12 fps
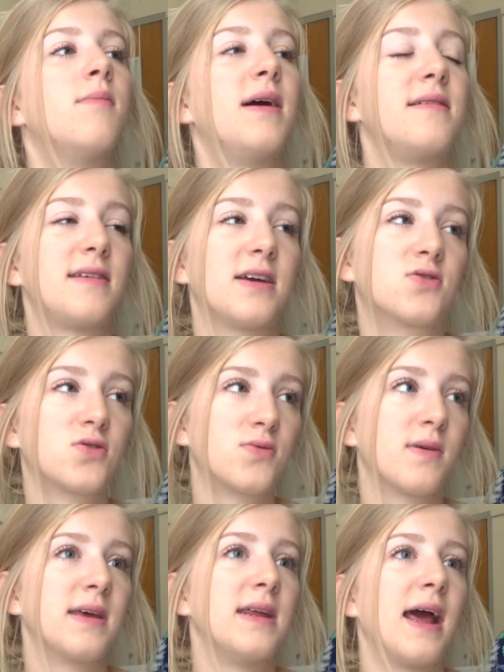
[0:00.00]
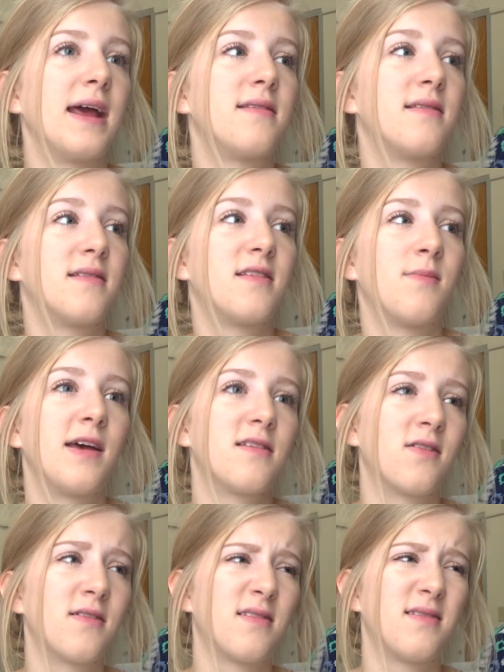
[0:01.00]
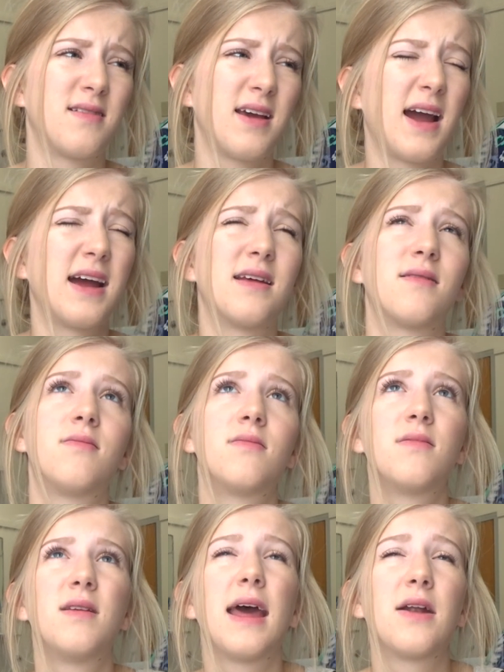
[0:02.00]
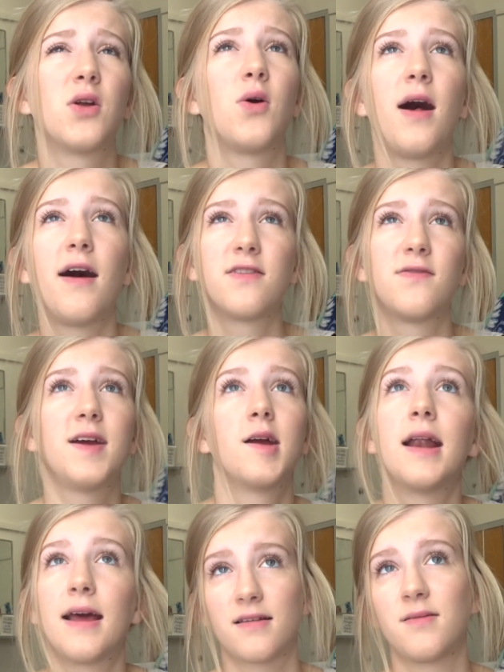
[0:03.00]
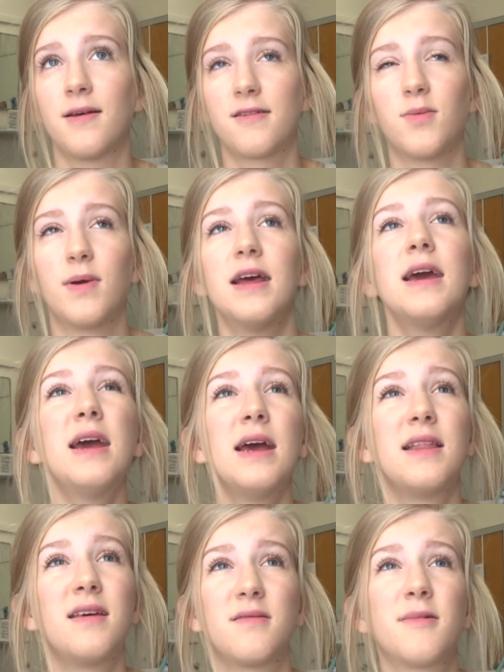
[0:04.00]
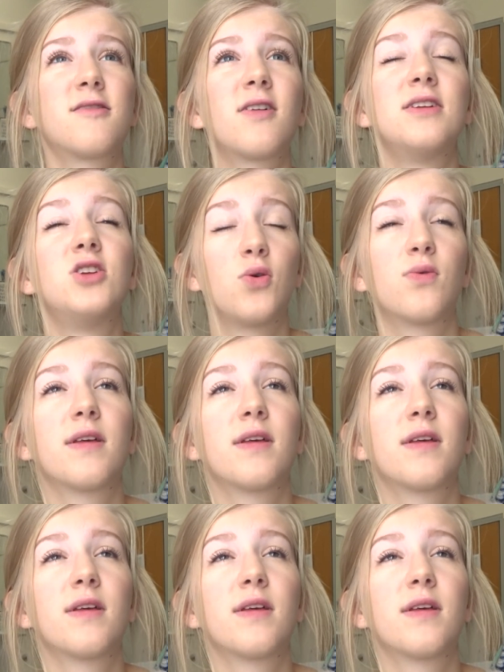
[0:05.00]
My schedule's really nice this semester. It's kind of, I don't know, I'll have to figure out next semester, but this semester I don't